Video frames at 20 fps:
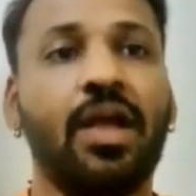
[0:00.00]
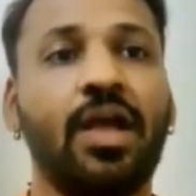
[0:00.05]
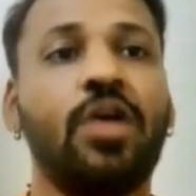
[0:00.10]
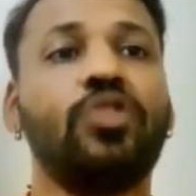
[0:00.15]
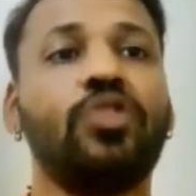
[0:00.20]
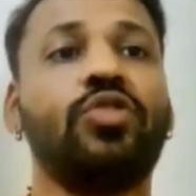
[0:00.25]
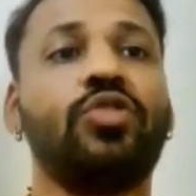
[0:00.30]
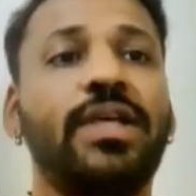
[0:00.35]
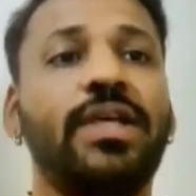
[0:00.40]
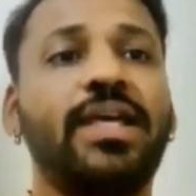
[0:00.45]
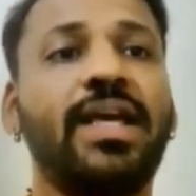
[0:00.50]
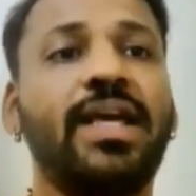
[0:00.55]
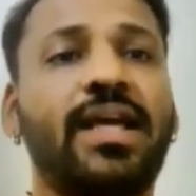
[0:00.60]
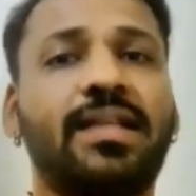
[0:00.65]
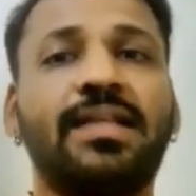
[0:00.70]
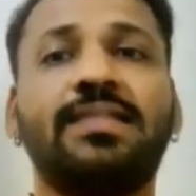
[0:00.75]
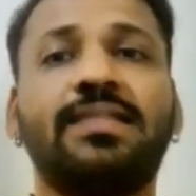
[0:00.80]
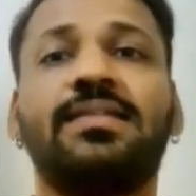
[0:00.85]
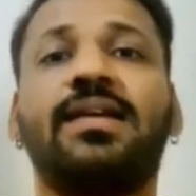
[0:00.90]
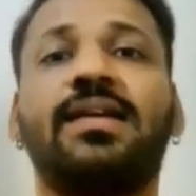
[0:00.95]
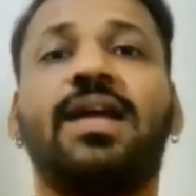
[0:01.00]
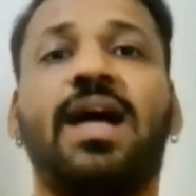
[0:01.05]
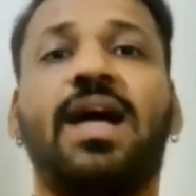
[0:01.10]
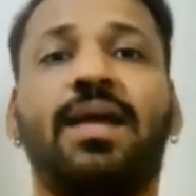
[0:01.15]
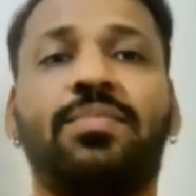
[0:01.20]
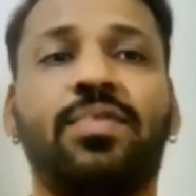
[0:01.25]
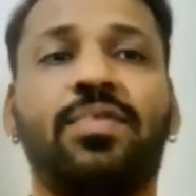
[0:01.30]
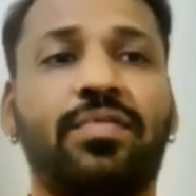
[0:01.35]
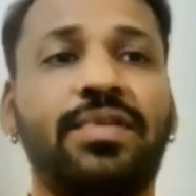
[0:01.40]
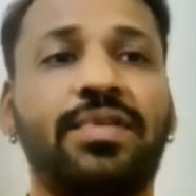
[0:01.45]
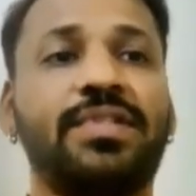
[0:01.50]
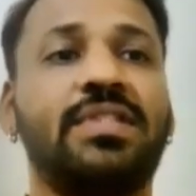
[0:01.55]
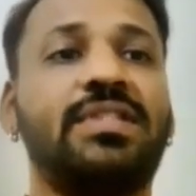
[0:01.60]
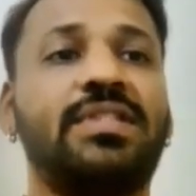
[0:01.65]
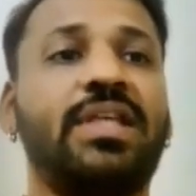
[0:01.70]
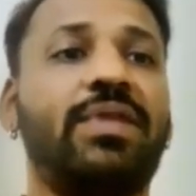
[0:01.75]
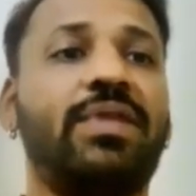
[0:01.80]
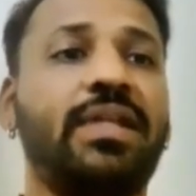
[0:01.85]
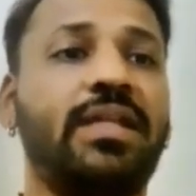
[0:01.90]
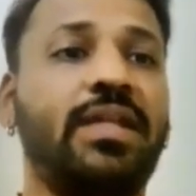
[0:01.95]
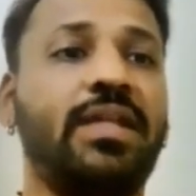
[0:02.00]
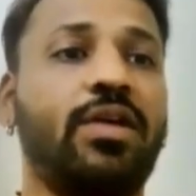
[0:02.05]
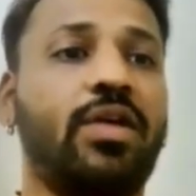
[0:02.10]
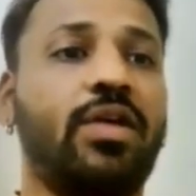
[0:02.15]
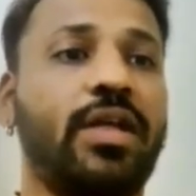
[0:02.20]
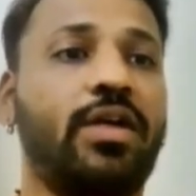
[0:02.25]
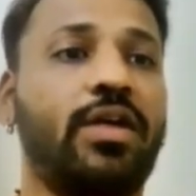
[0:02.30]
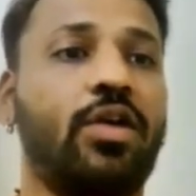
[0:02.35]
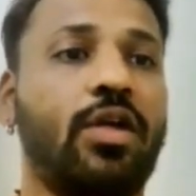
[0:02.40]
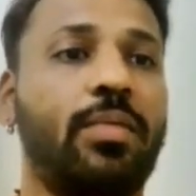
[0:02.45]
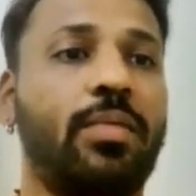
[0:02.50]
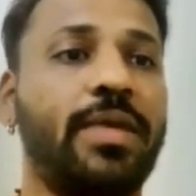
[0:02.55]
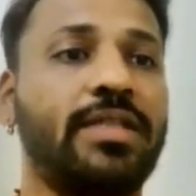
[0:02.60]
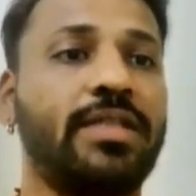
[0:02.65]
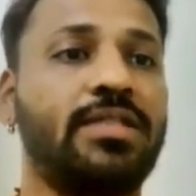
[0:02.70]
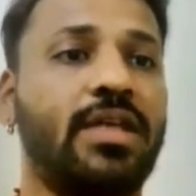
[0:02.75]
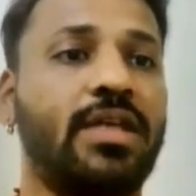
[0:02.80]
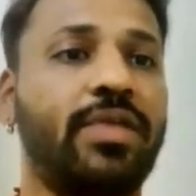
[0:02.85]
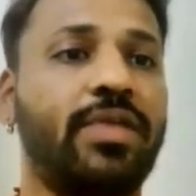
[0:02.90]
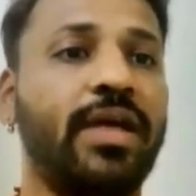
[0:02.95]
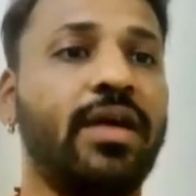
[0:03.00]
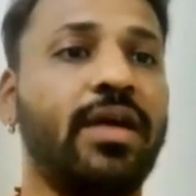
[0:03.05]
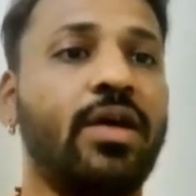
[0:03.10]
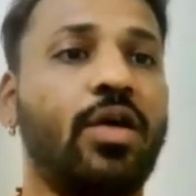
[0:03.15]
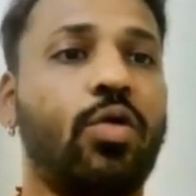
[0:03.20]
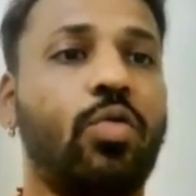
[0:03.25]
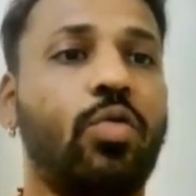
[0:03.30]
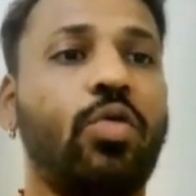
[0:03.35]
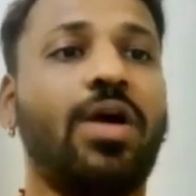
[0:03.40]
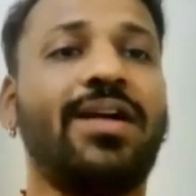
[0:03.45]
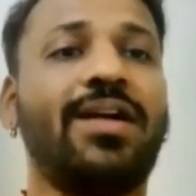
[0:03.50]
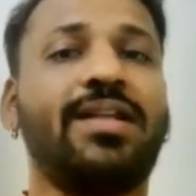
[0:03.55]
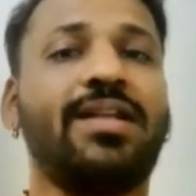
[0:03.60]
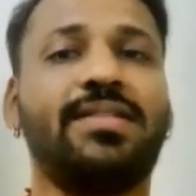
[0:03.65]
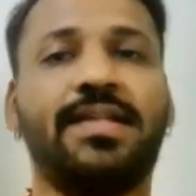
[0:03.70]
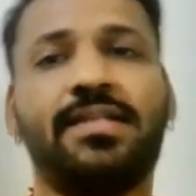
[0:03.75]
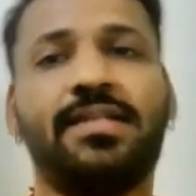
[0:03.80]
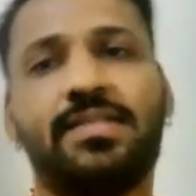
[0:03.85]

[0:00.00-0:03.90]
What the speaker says: So here this graph, which is given in your economic survey, what does it